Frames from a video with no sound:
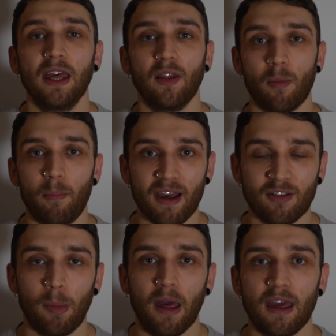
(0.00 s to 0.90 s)
The
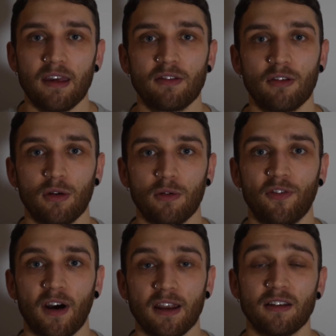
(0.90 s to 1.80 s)
best bet is to
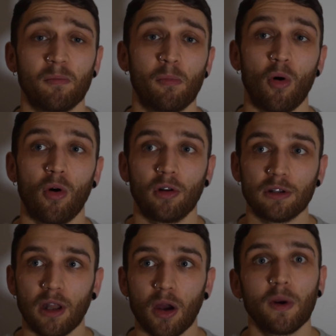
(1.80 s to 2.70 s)
find more
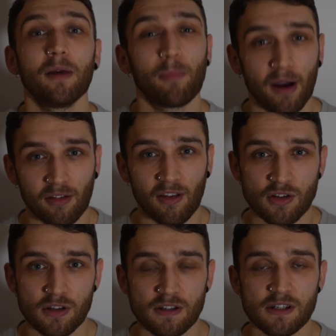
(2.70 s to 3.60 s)
low impact
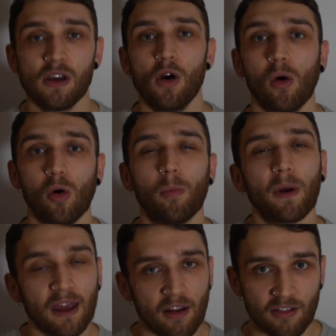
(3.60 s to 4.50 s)
sessions or
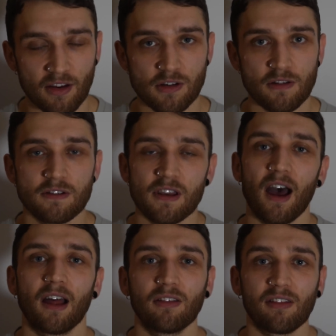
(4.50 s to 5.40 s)
beginner sessions
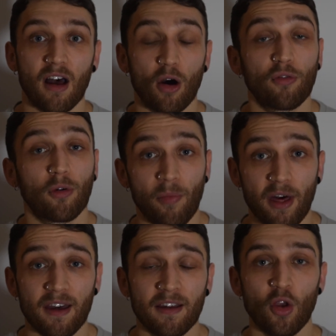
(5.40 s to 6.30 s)
and start off from
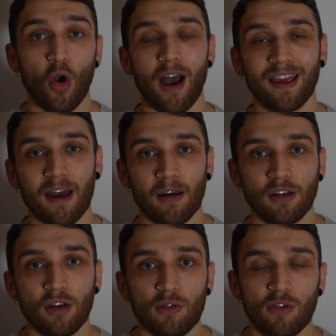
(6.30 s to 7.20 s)
there, and get
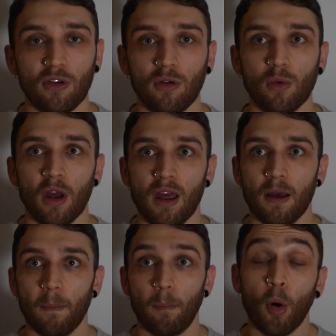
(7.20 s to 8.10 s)
used to
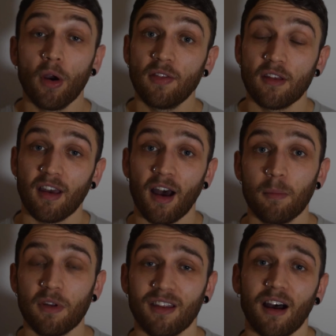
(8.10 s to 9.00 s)
putting the time
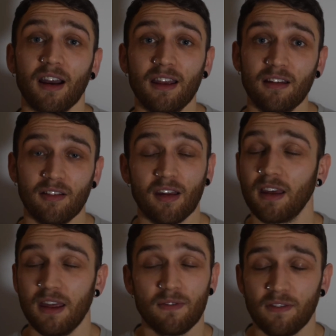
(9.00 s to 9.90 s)
aside, say
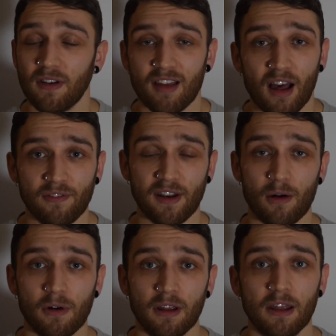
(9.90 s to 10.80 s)
even if it's half an
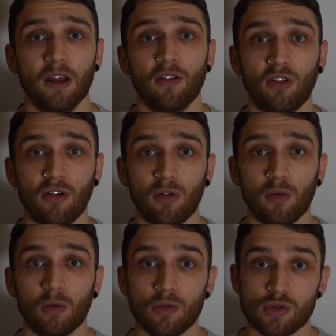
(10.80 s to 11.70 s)
hour,
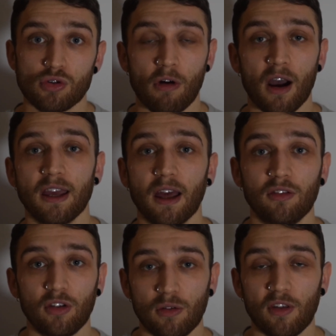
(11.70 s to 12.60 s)
to try and
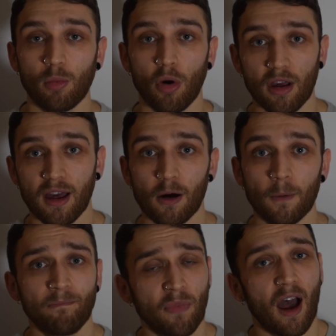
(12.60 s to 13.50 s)
do this workout,
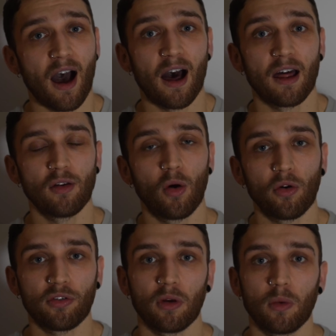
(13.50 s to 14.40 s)
and
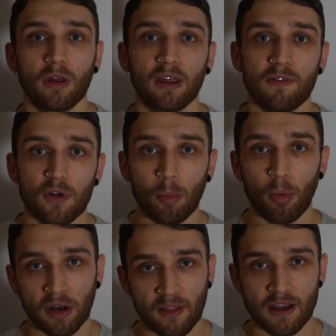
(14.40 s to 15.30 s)
also give your
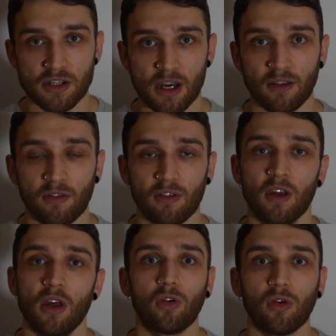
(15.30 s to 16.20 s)
body that chance
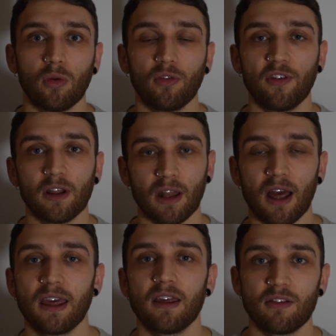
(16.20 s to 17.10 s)
to feel
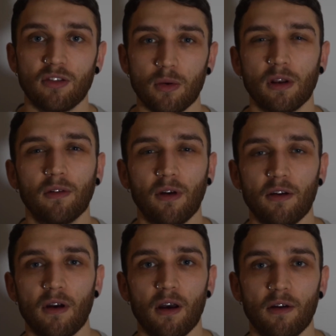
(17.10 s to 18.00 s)
like it's doing
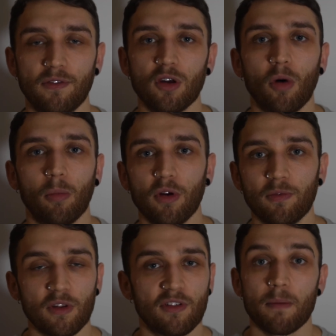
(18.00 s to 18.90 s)
a few more
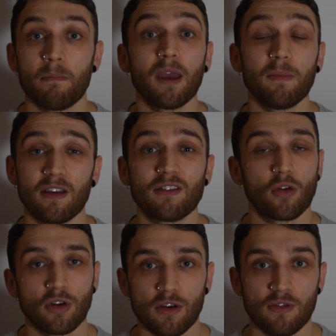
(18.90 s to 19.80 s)
movements that maybe it's
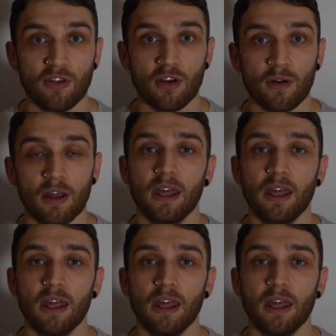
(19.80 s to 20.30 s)
not used to.